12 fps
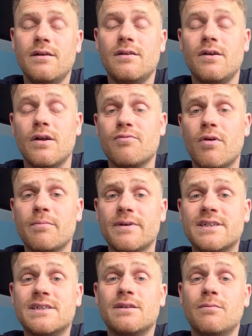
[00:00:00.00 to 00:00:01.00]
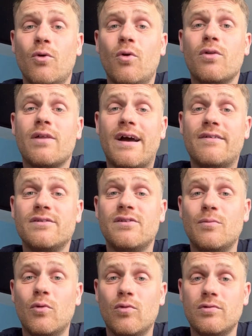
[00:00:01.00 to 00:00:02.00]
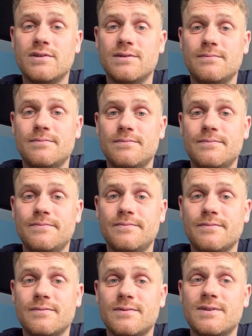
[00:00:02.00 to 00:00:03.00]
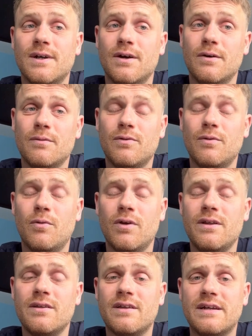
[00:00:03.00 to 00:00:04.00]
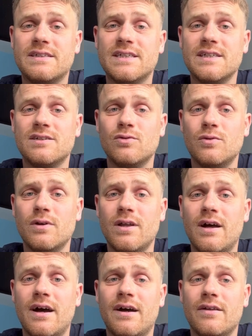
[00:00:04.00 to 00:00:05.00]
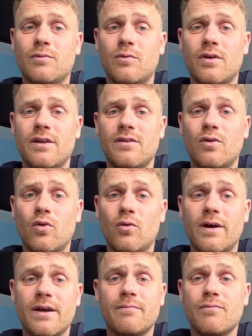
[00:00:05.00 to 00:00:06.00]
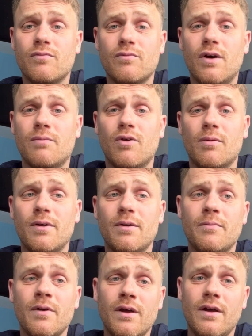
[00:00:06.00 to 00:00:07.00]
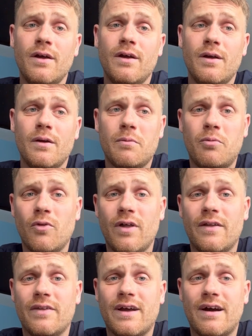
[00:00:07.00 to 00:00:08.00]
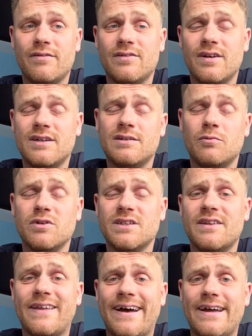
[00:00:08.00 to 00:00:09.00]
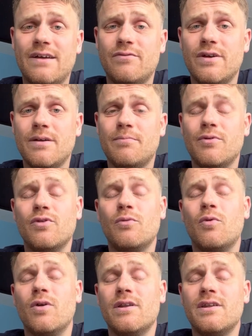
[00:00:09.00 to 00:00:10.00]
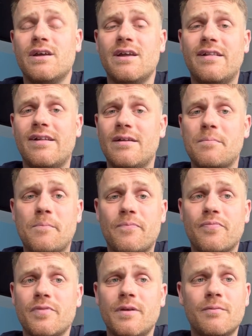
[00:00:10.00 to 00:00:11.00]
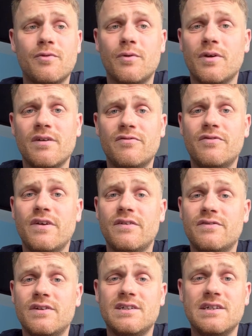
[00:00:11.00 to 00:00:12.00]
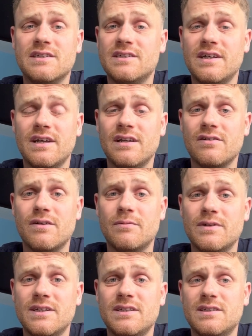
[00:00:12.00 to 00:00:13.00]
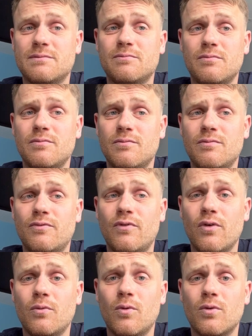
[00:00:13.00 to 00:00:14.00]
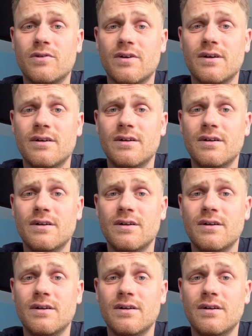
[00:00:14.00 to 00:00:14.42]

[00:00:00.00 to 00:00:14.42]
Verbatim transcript: The only problem is them all cavity walls. So the one in the downstairs toilet and the one in the hallway, no problem. Put that on the cavity because it wasn't that heavy, but the one in the kitchen, you're talking 50, 60 kilogram when it's full of water.